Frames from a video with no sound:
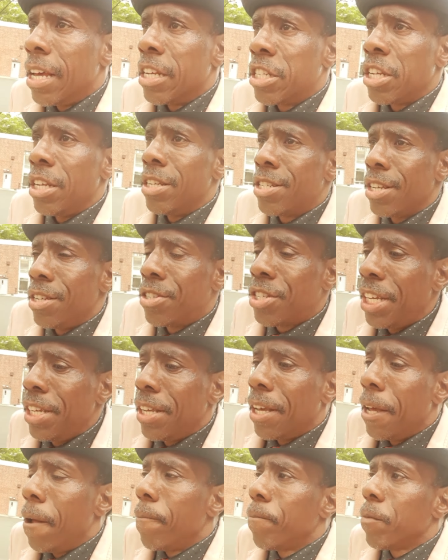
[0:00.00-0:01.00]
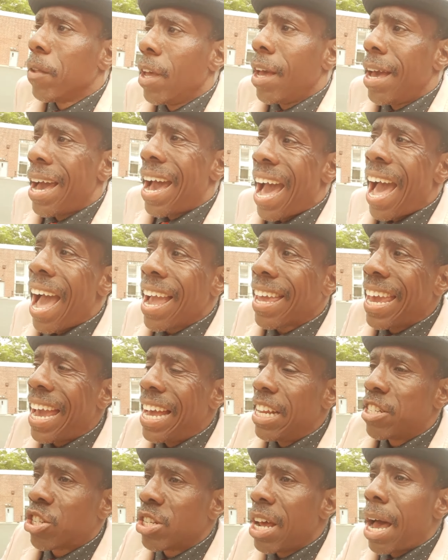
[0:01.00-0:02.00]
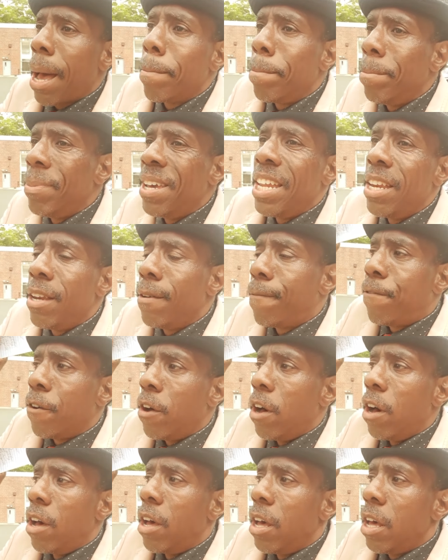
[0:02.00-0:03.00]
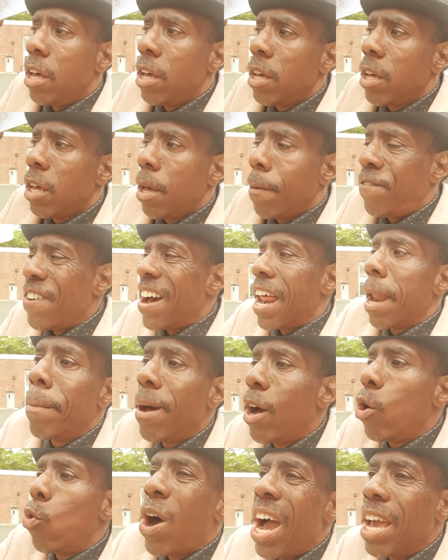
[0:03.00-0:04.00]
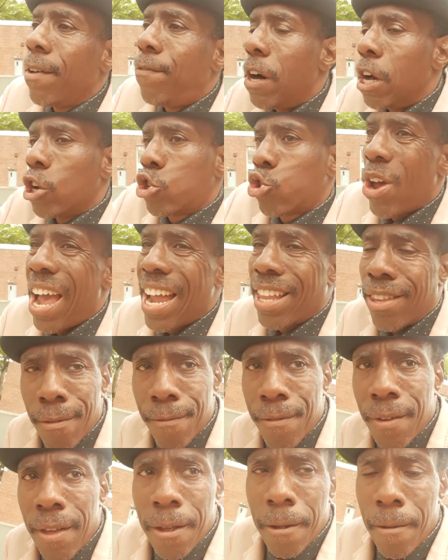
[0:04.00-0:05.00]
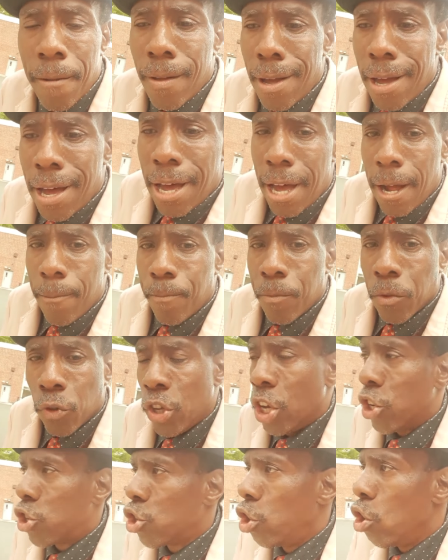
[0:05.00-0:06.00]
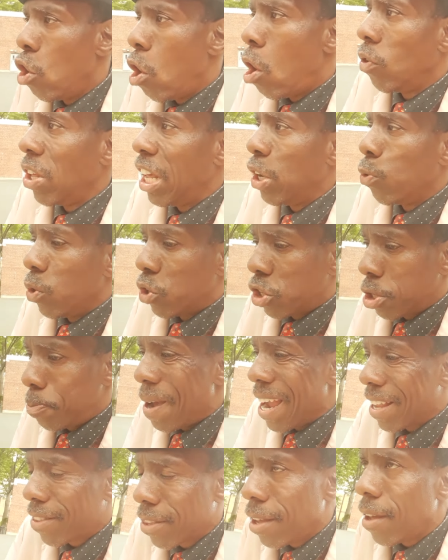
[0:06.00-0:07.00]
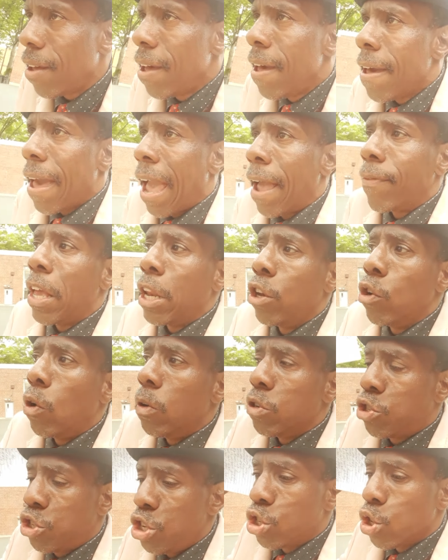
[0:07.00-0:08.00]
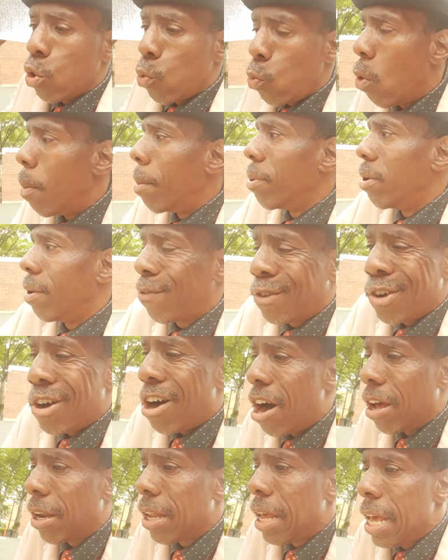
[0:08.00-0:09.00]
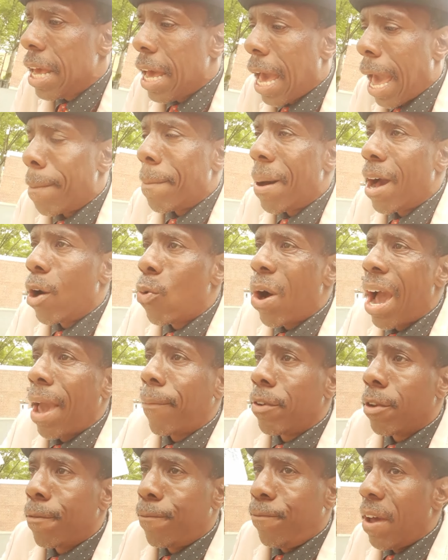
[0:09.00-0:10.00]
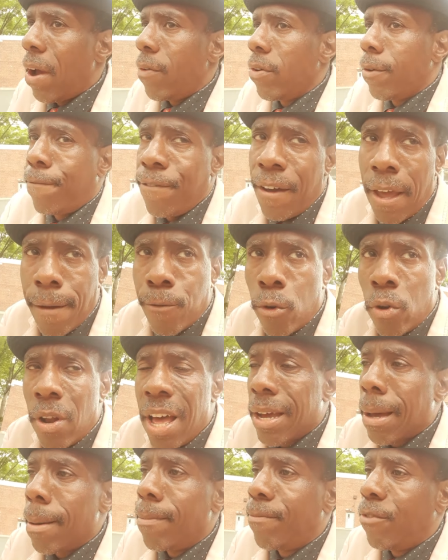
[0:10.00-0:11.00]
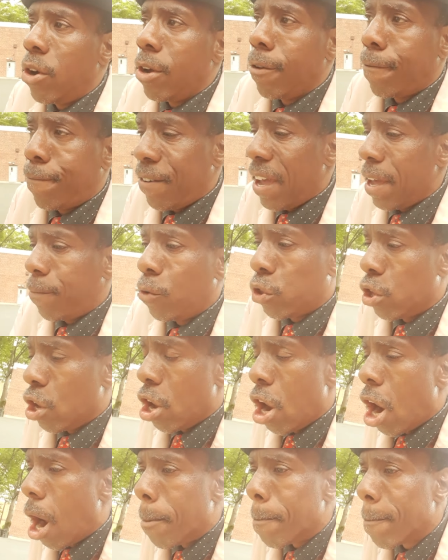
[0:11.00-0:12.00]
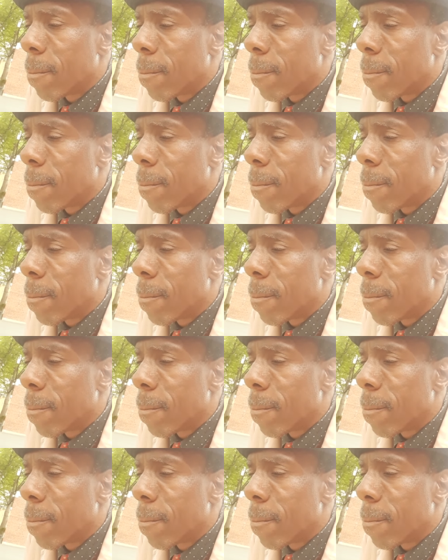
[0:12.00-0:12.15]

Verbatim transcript: See, see, I can't stop men for finding my wife attractive. Just as long as they respect her and they know she's a woman of God, and my wife is very faithful, like I'm very faithful to her.